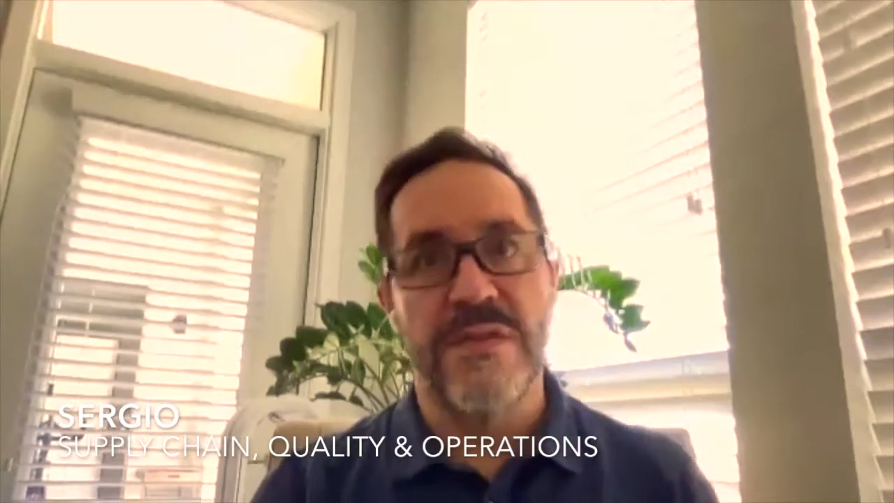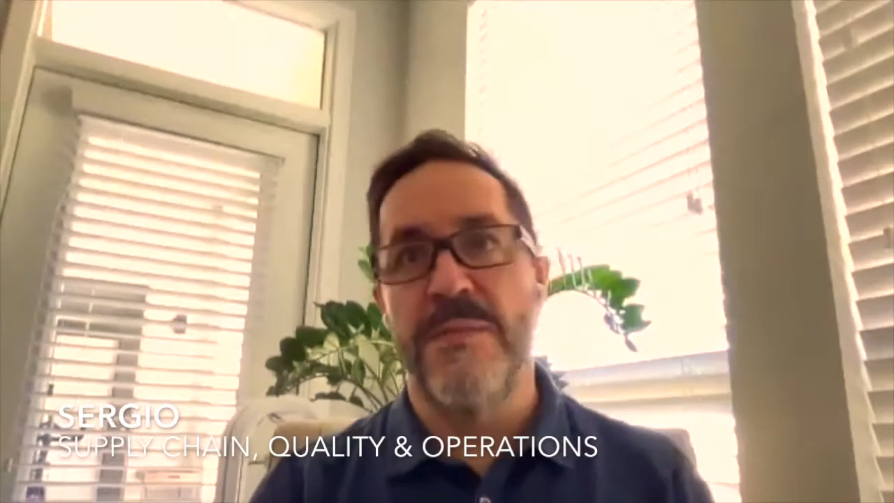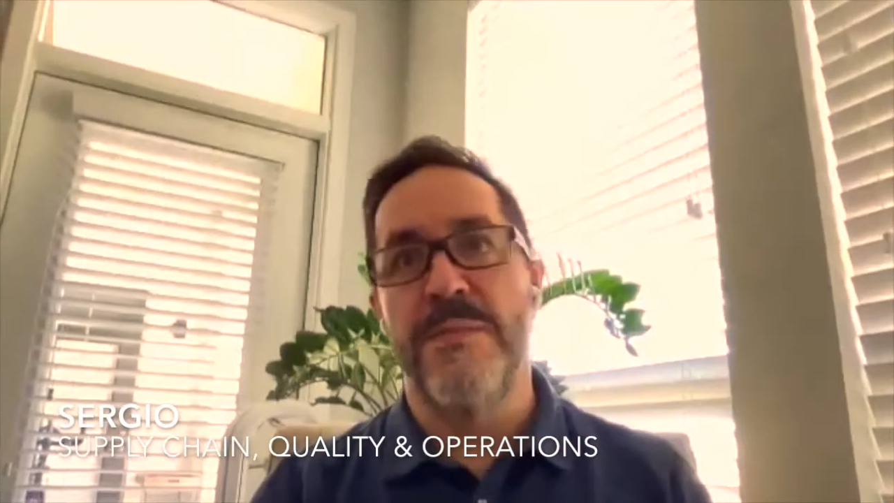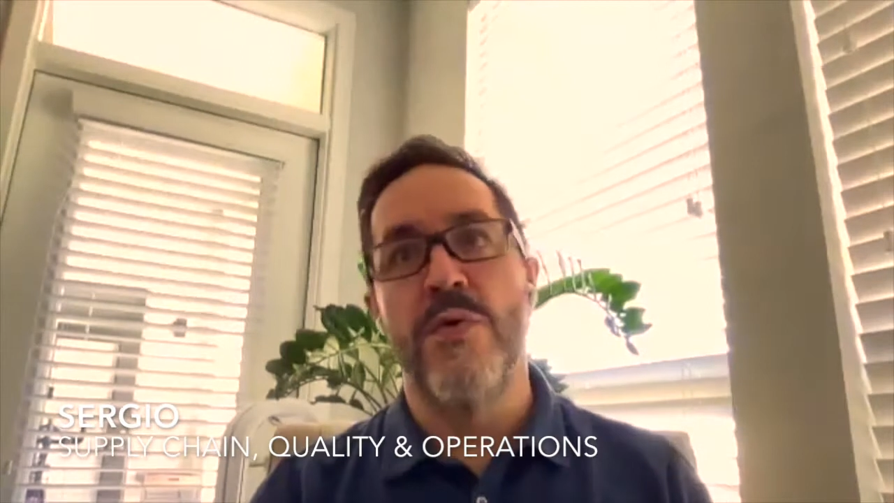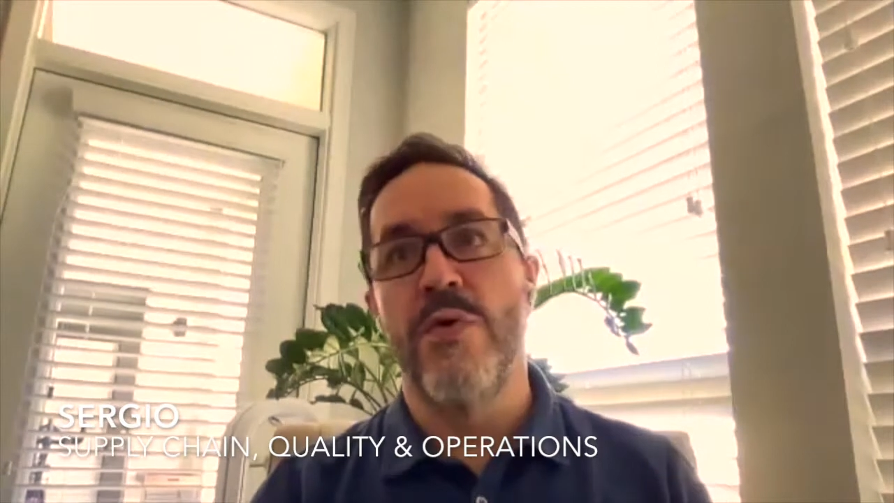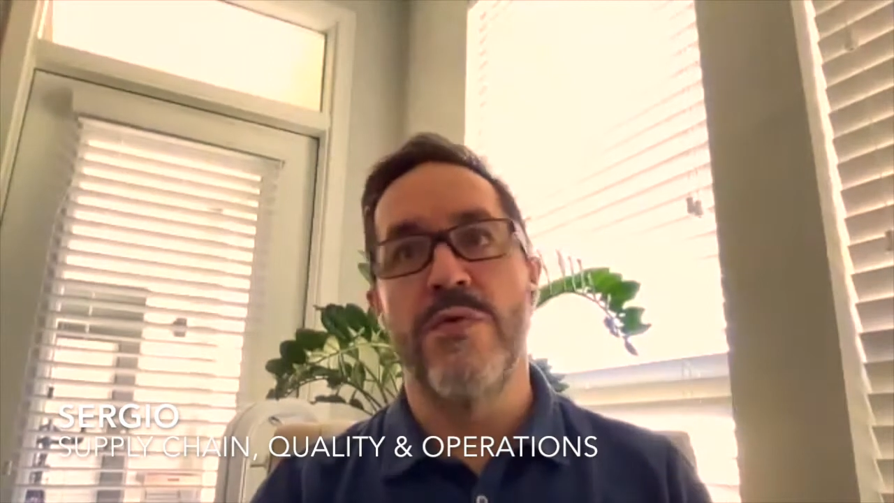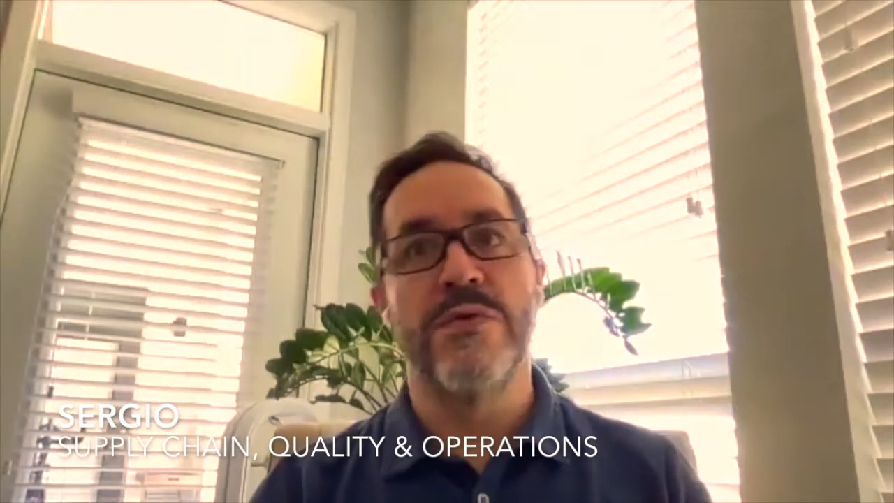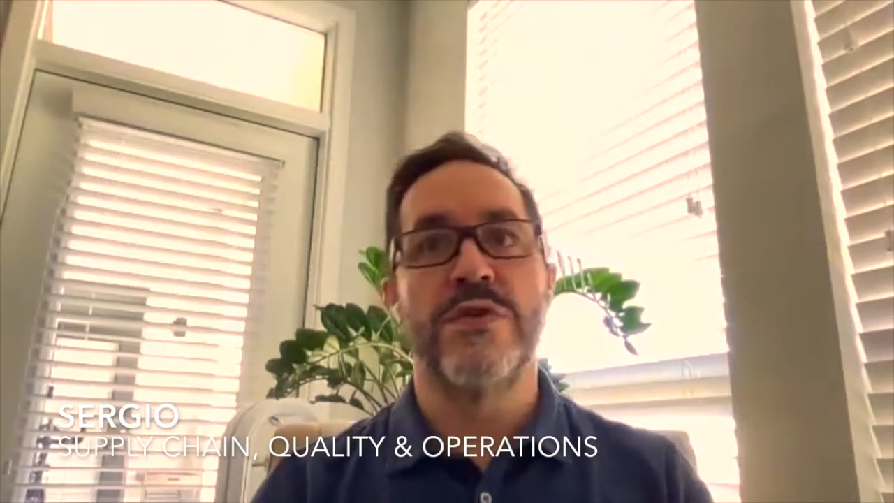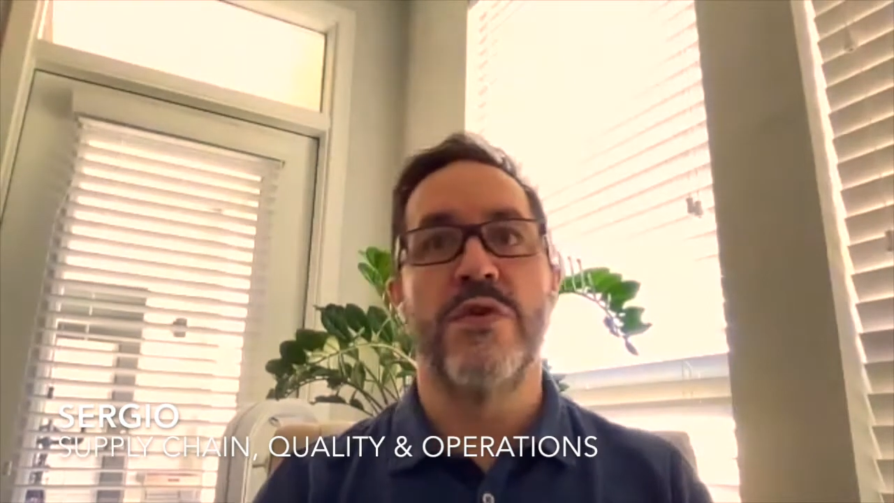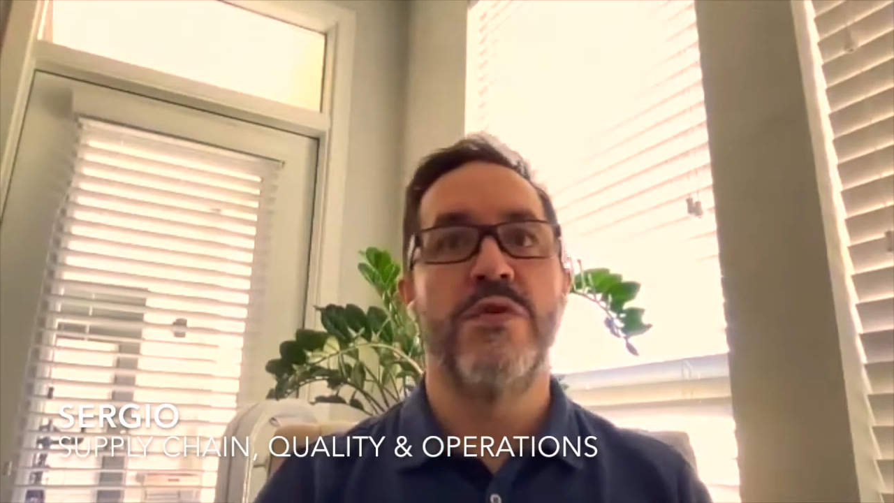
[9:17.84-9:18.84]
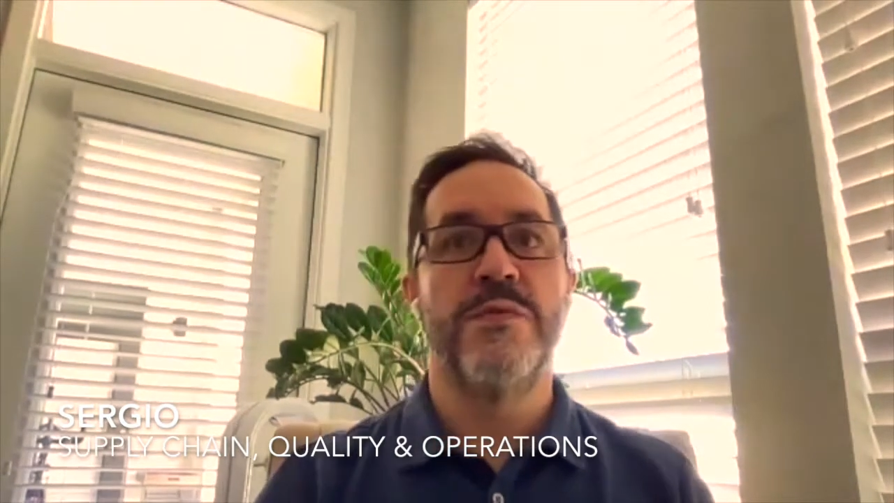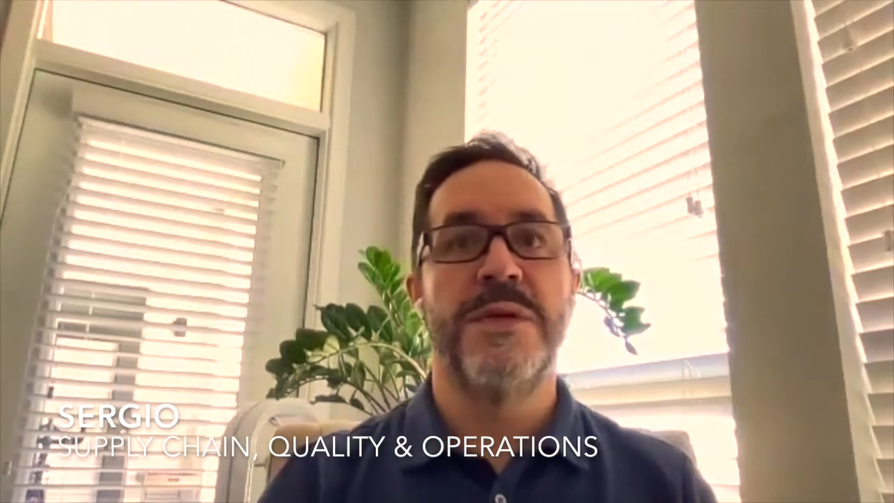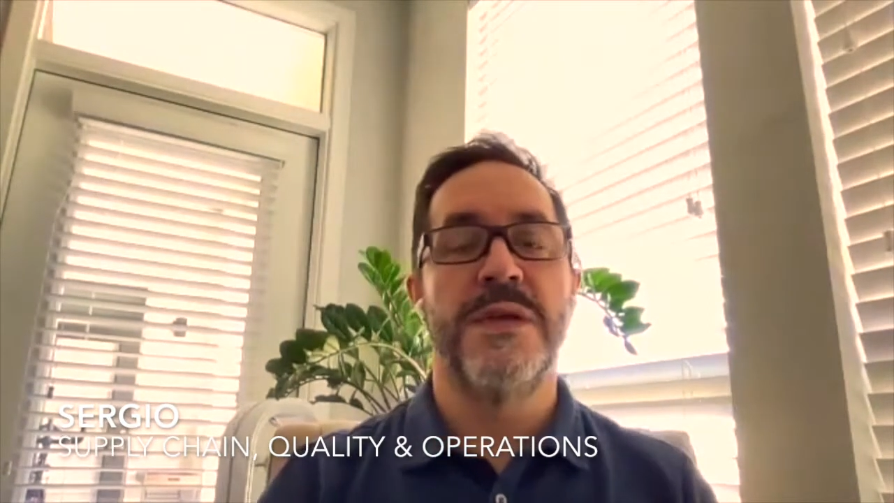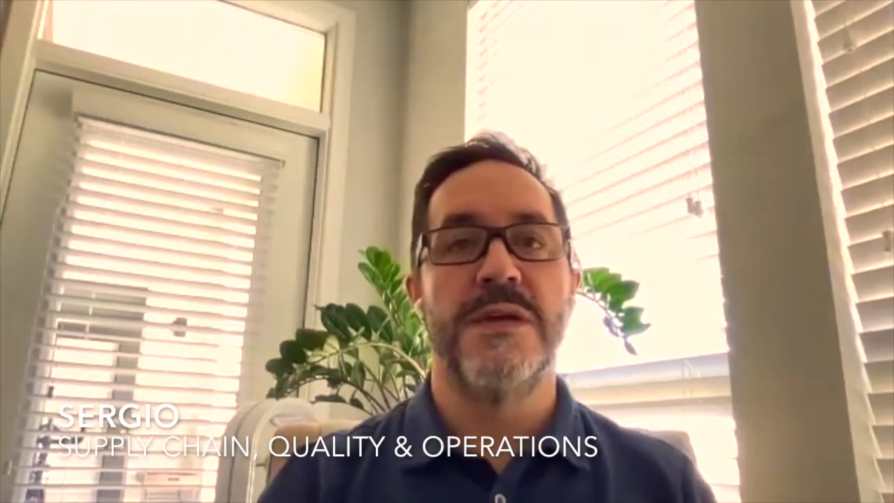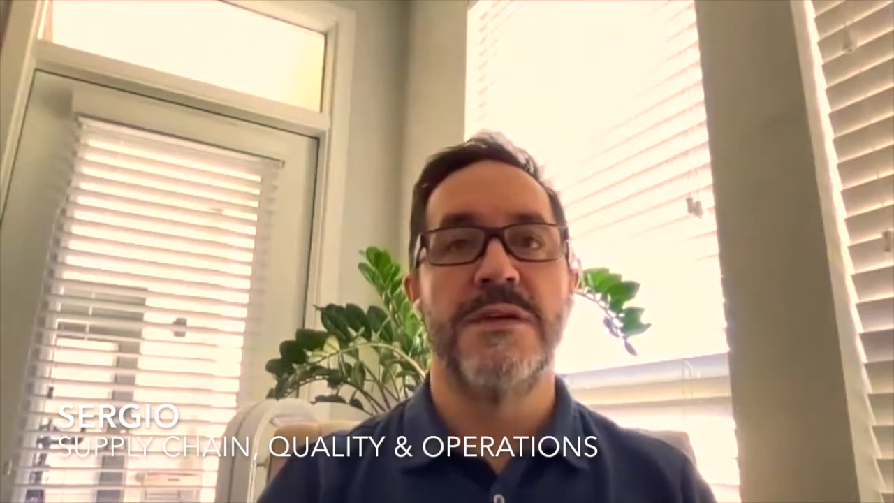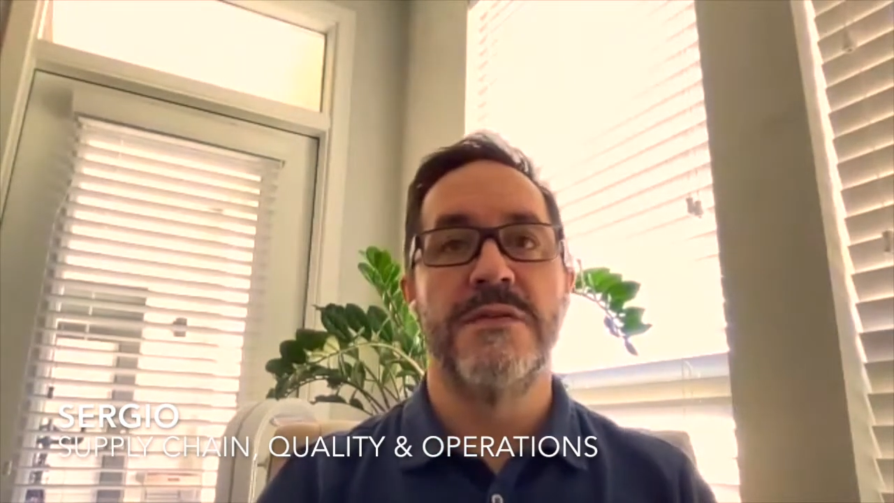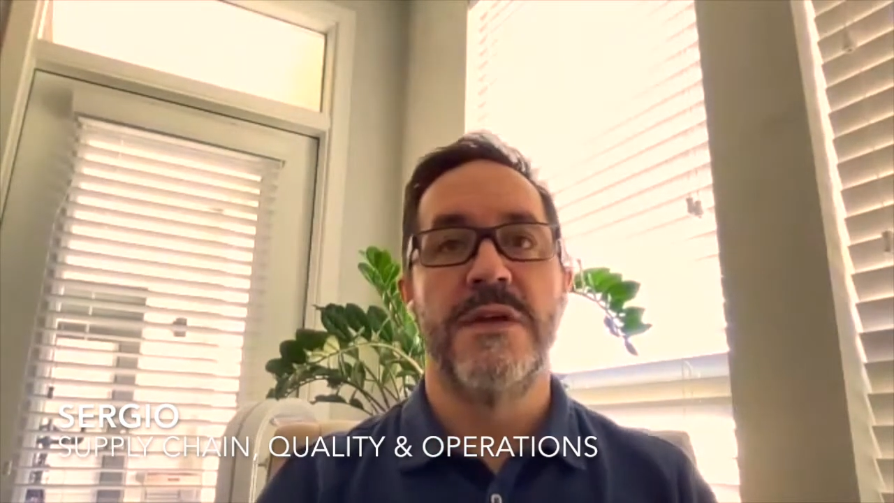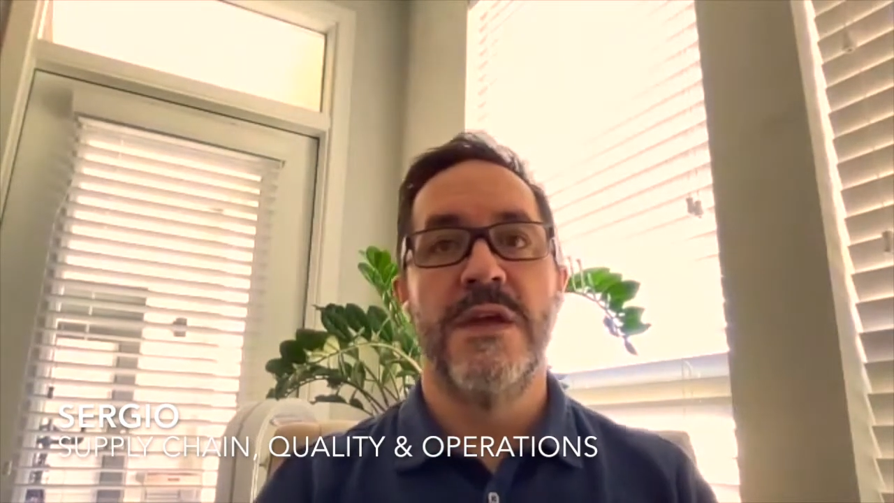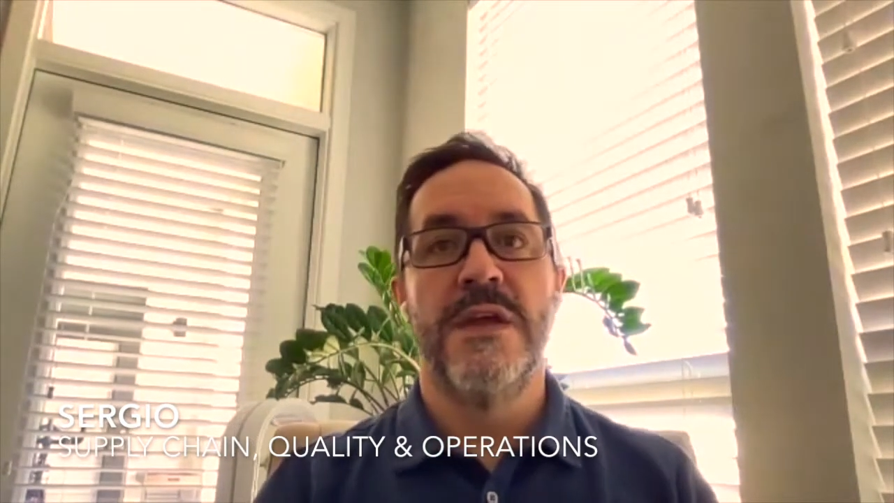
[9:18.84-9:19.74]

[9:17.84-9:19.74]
The border is closed because